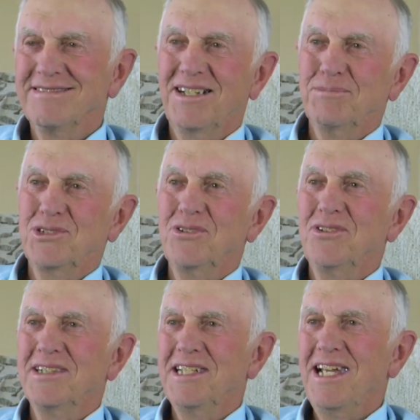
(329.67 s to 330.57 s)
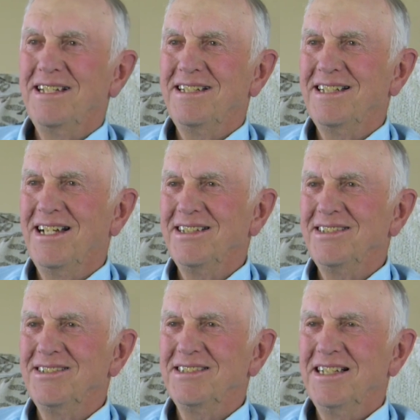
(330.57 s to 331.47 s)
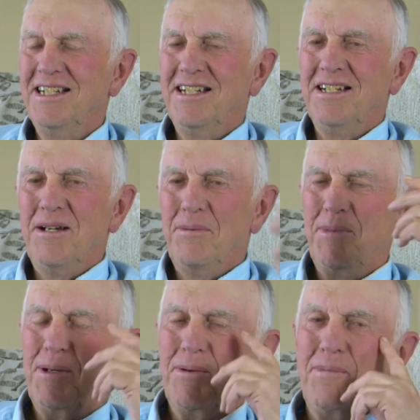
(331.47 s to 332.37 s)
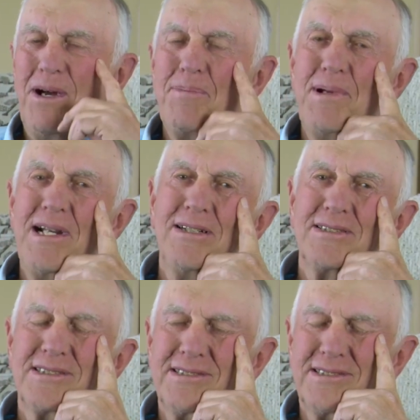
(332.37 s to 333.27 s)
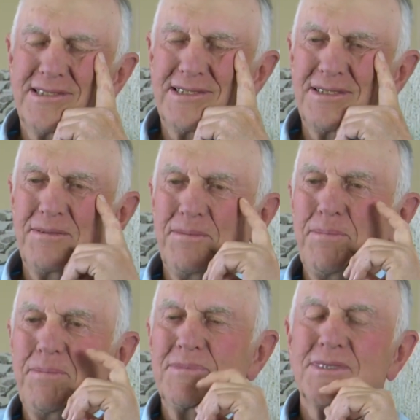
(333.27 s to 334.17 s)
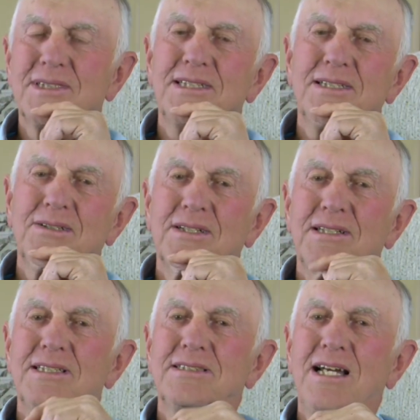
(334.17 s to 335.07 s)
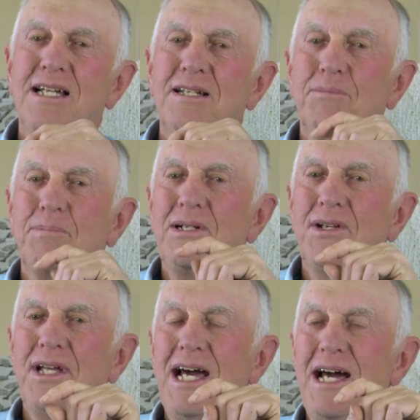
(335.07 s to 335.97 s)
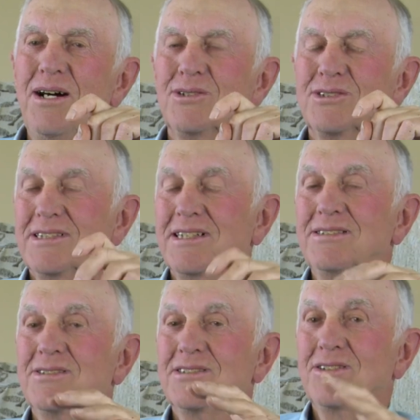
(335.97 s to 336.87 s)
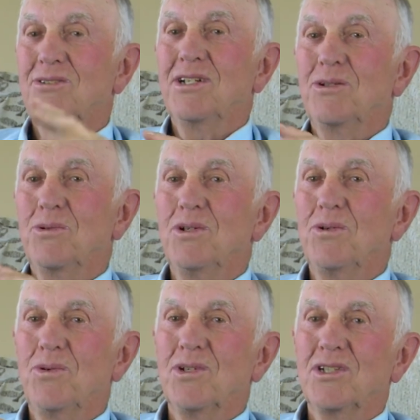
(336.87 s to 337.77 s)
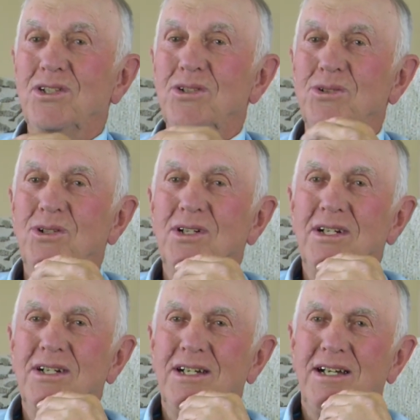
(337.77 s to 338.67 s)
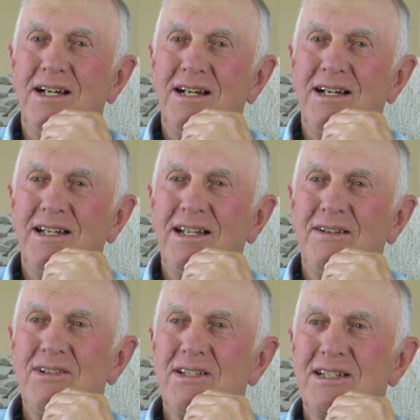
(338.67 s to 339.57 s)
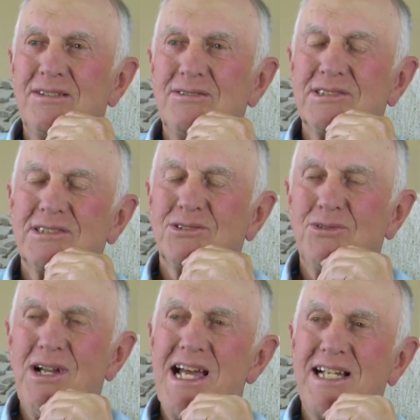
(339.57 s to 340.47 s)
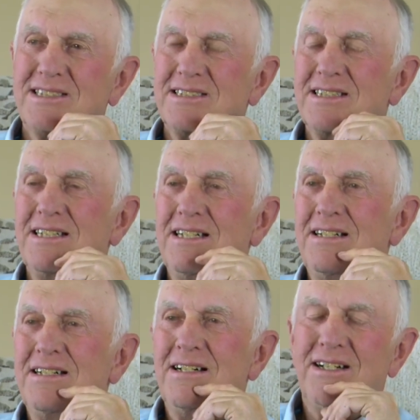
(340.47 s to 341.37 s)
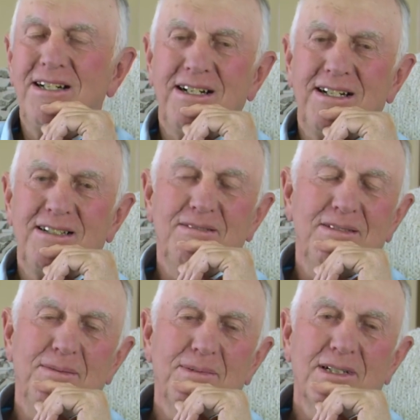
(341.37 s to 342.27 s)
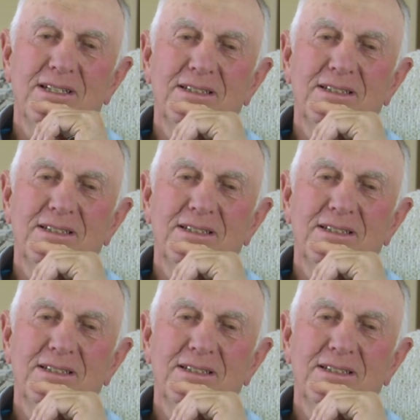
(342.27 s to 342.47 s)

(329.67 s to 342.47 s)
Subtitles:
I'm sure in the 1800s. But my parents decided to build a house, and this was during World War II, and everything was rationed. I remember